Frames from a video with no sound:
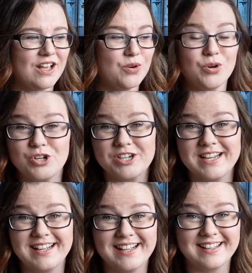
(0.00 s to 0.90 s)

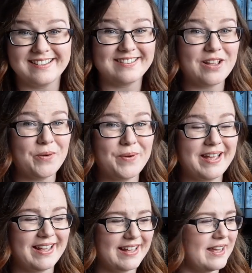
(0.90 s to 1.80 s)
crochet,
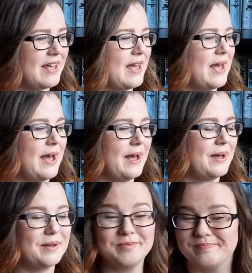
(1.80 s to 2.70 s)
sewing,
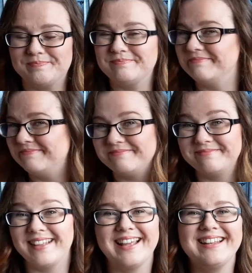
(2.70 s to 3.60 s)

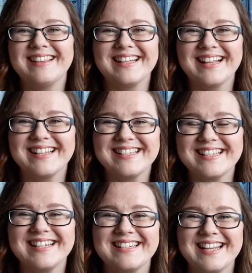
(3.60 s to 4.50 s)
anything else
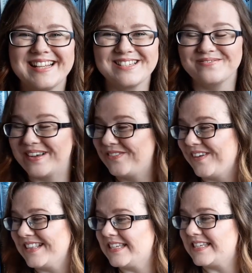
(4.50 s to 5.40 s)
that takes my
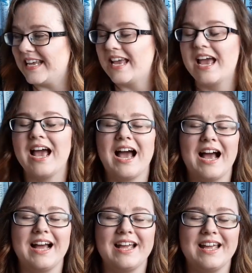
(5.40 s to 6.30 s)
fancy.
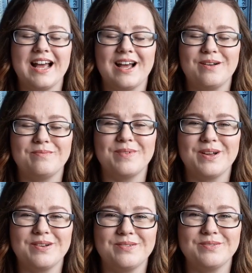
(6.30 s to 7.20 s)
I am
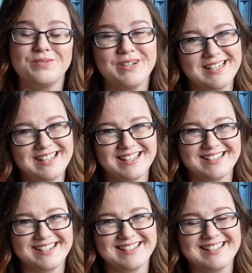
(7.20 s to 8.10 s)
really
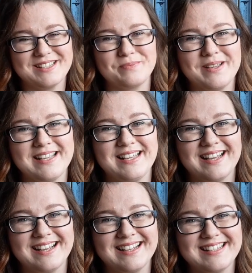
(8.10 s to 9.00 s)
excited to be
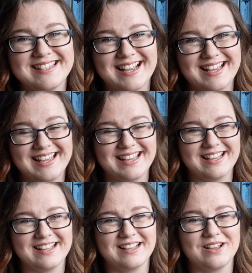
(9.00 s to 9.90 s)
sat
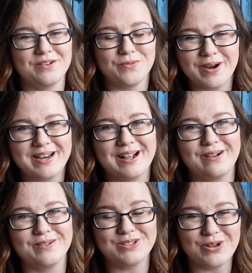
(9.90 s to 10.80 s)
here right
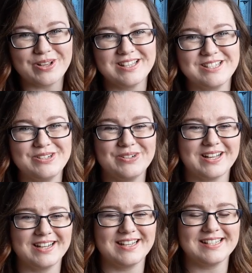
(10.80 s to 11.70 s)
now talking to you
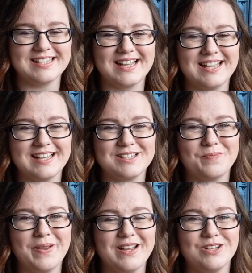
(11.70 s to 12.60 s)
guys. It has
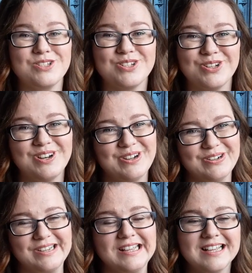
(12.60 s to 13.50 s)
been so
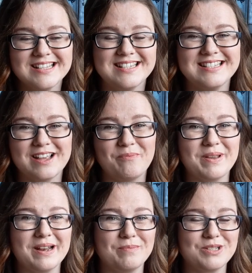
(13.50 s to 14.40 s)
long since I've
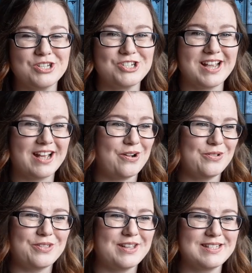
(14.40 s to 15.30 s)
been able to share all
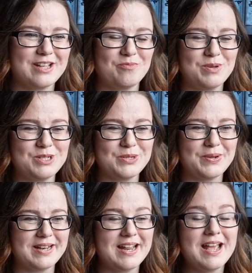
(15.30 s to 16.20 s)
the things that I've been
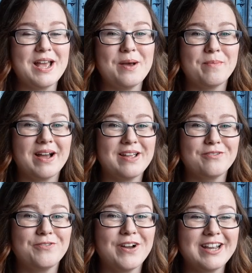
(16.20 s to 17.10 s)
doing, but I
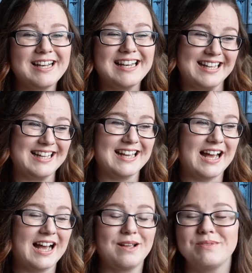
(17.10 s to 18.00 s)

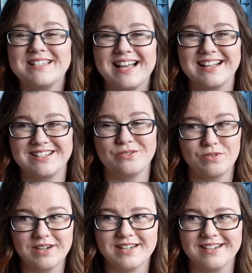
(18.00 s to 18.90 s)
am sat
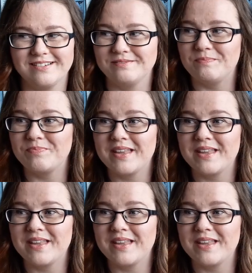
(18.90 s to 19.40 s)
right now